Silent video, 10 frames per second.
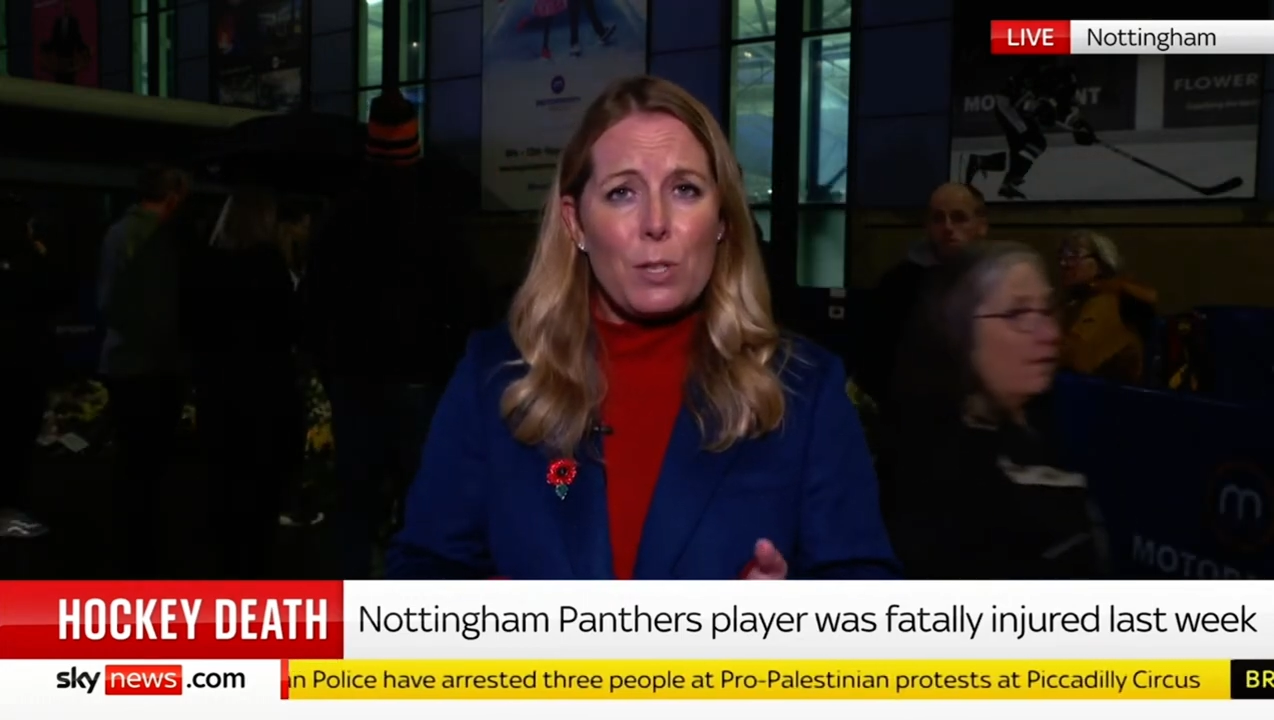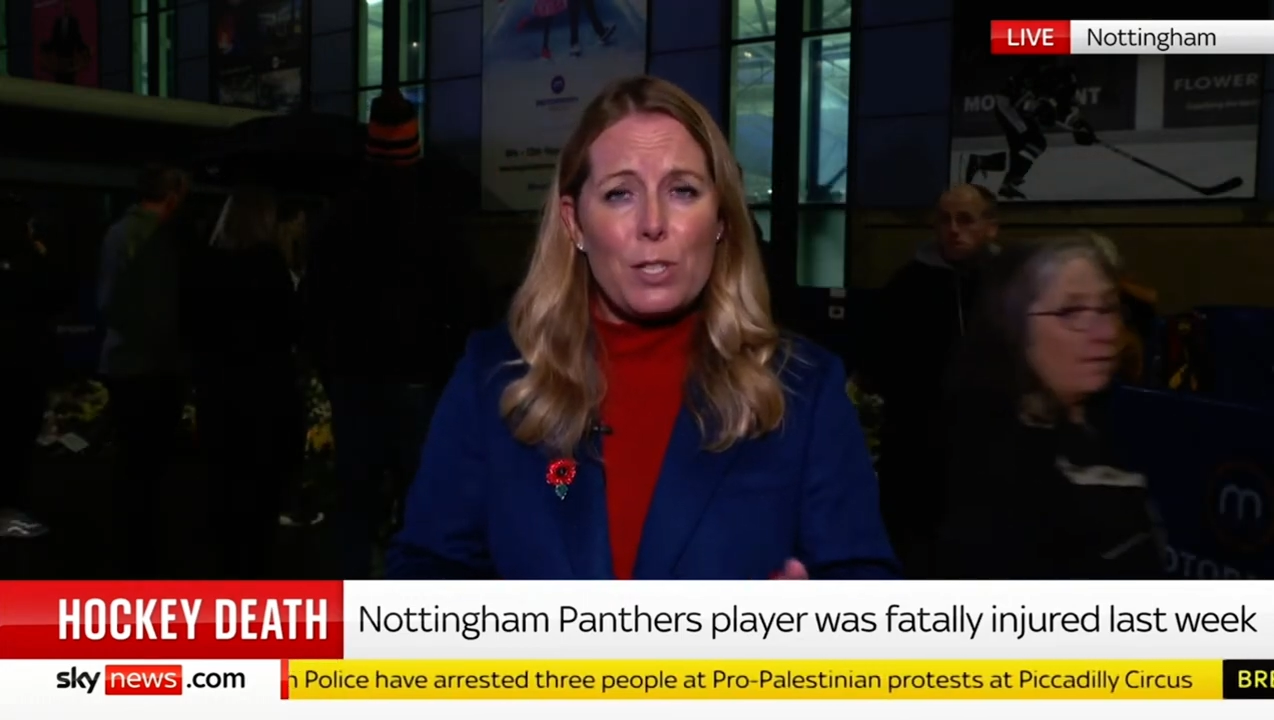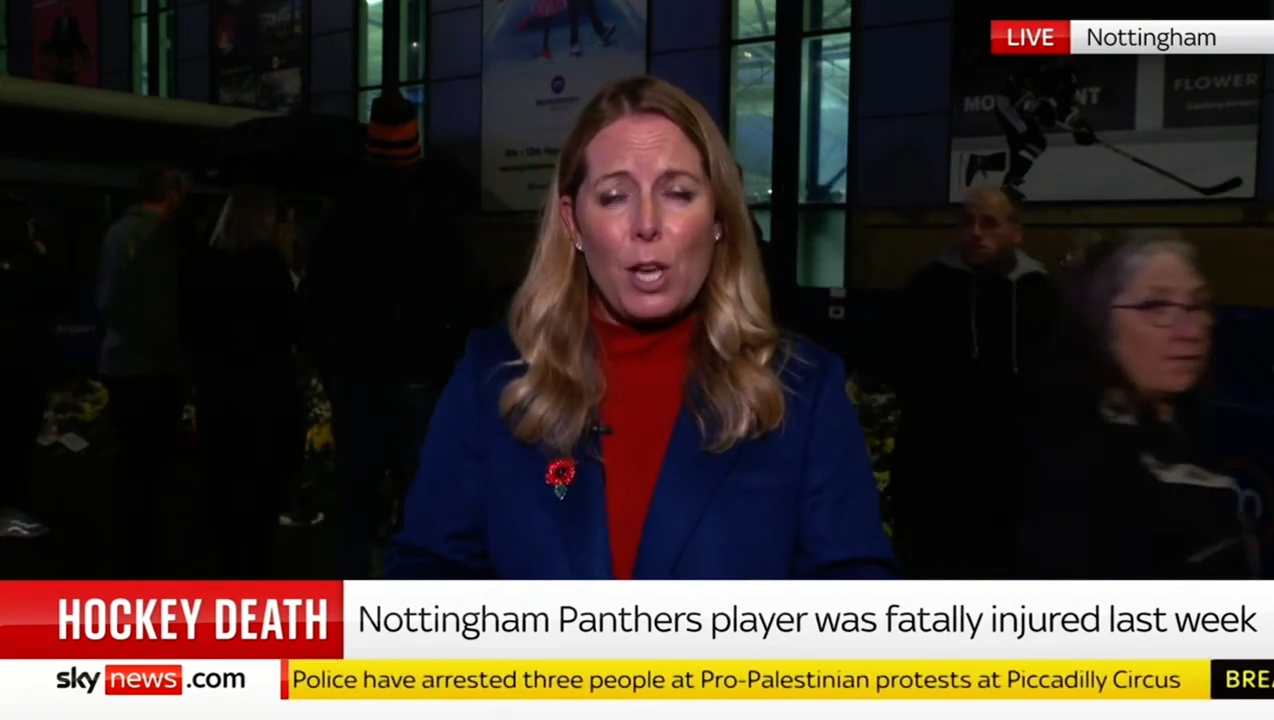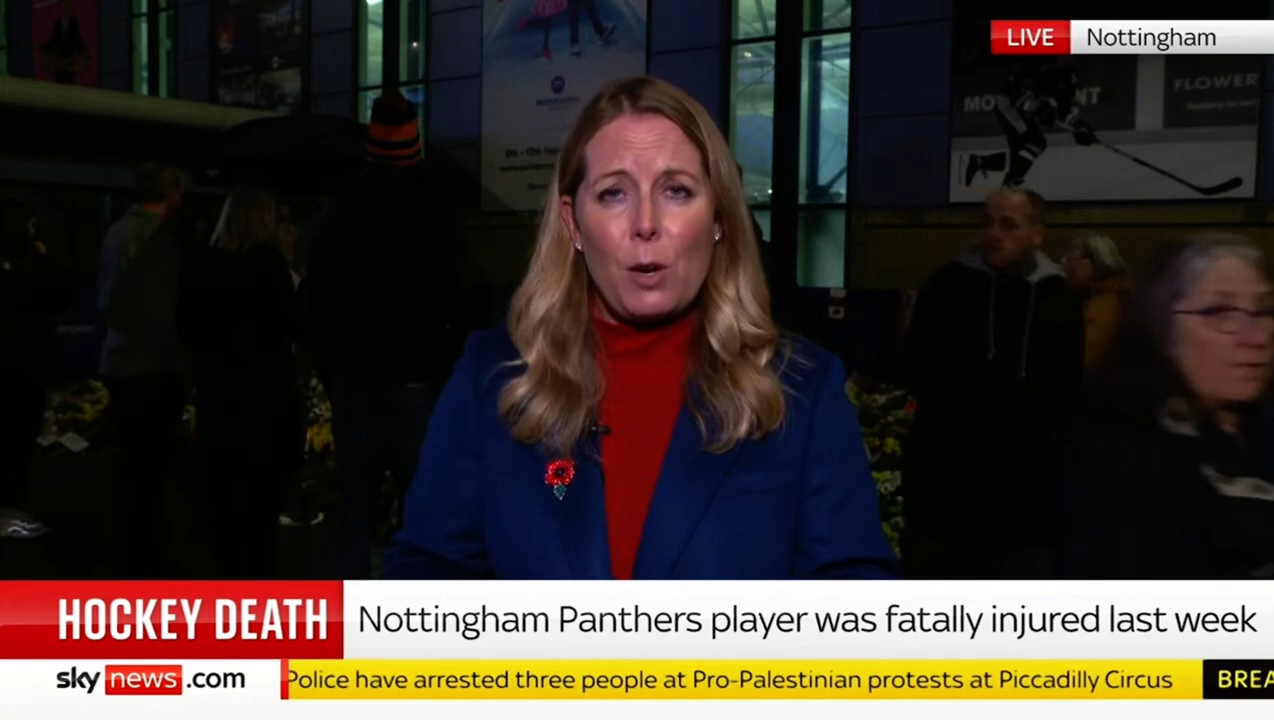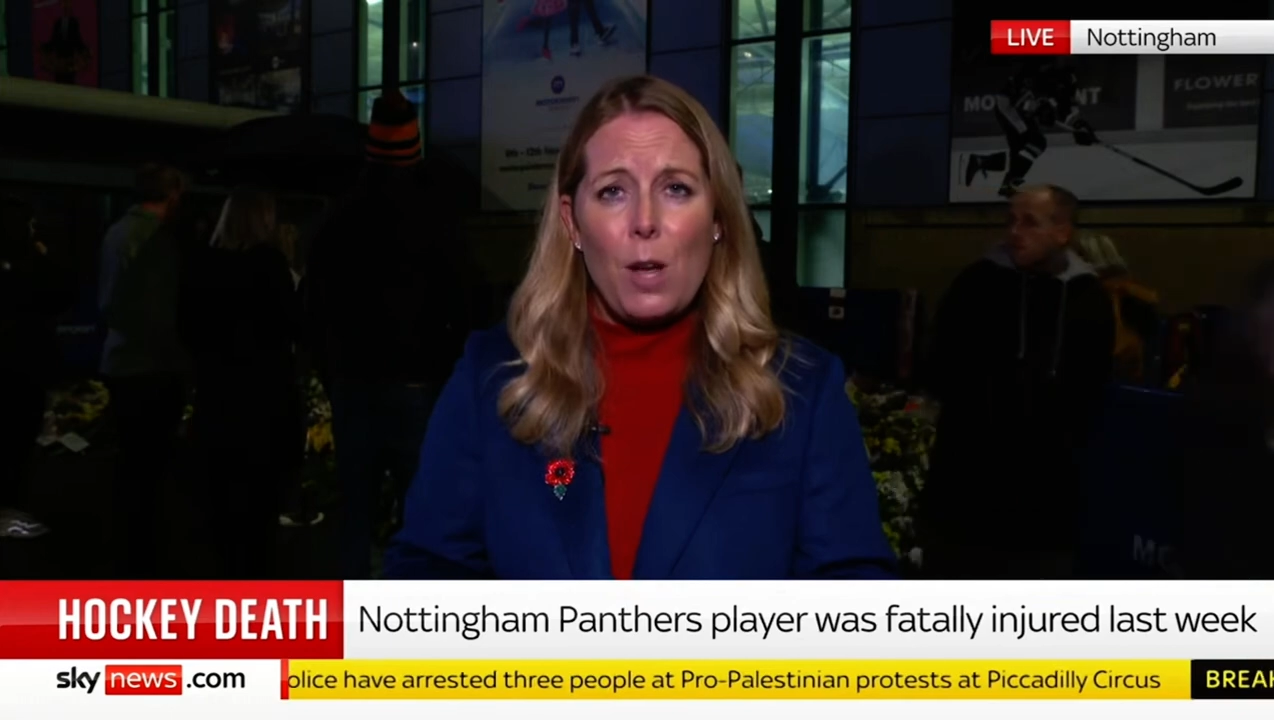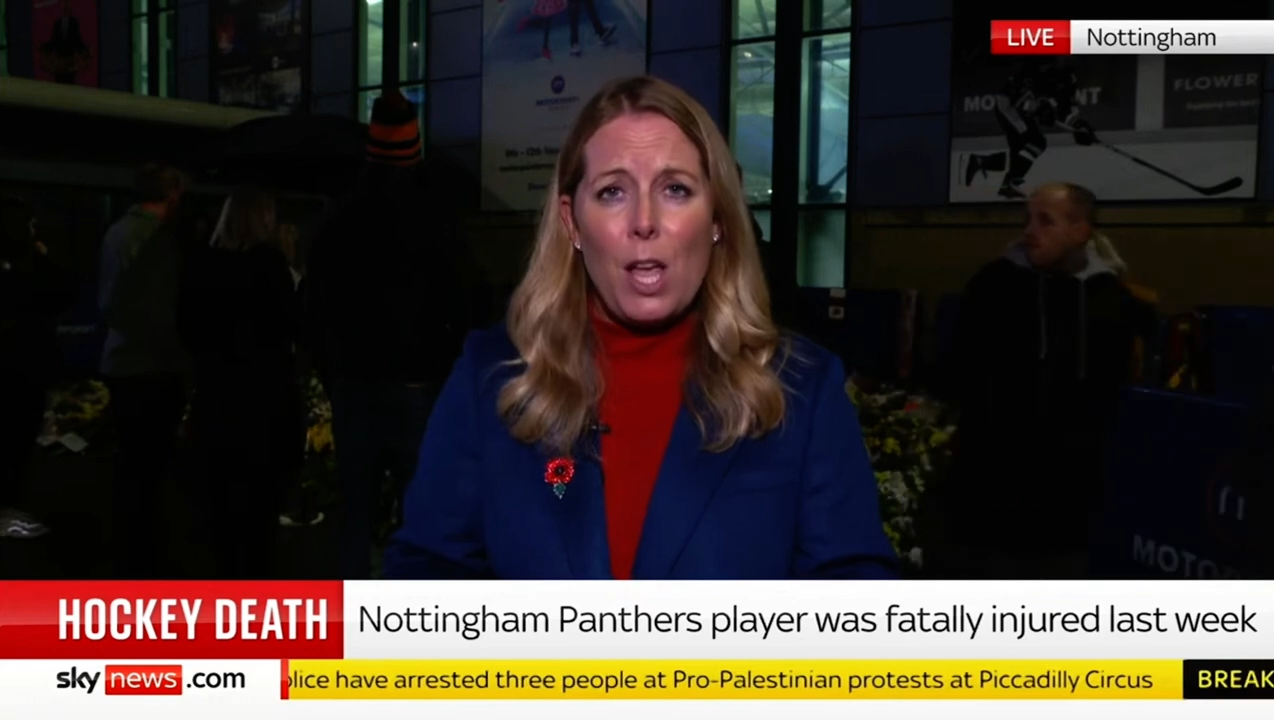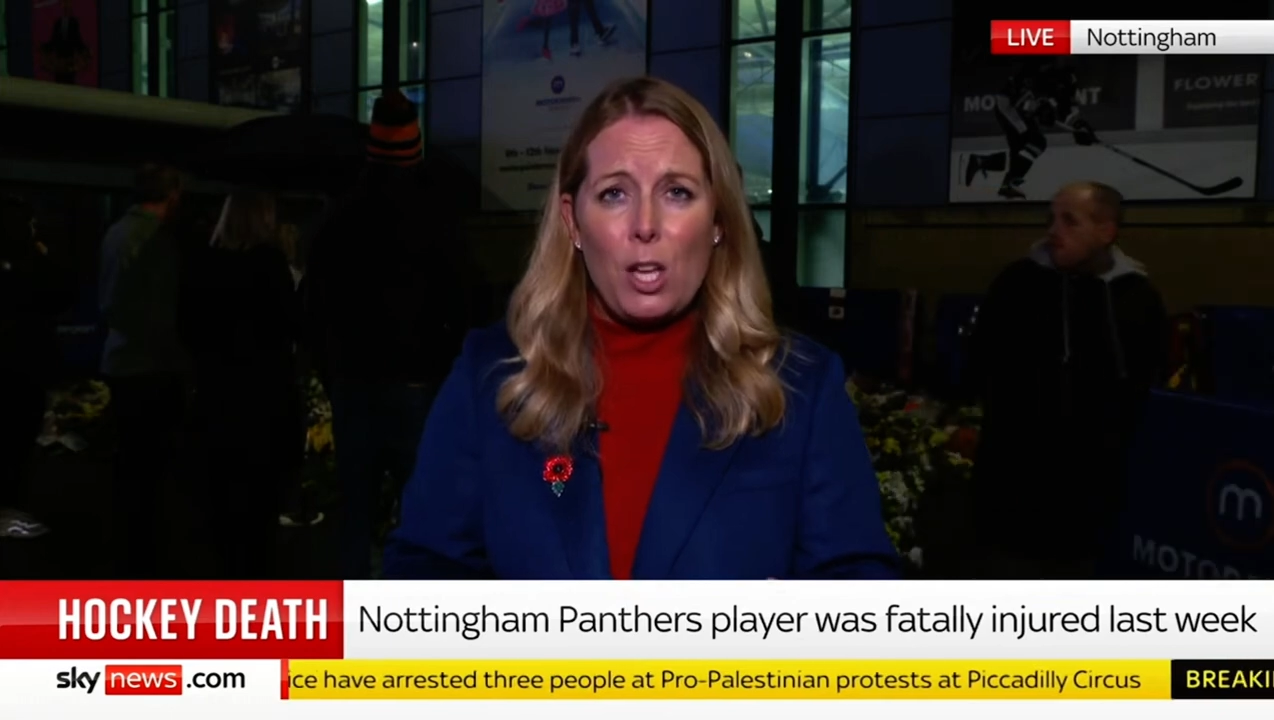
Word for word: was so